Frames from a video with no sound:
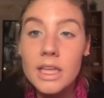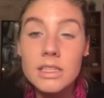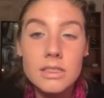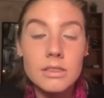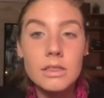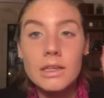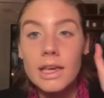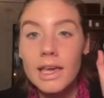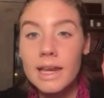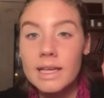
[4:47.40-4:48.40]
I guess
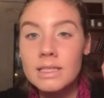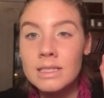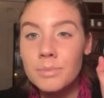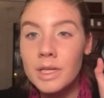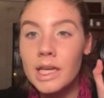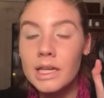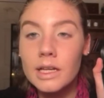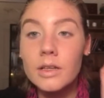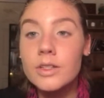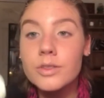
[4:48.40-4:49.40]
it has this banana
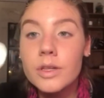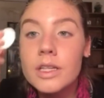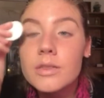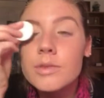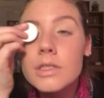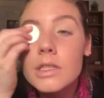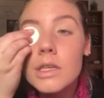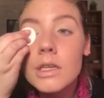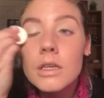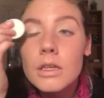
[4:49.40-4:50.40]
color, so I guess we'll
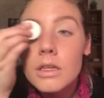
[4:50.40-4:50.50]
see.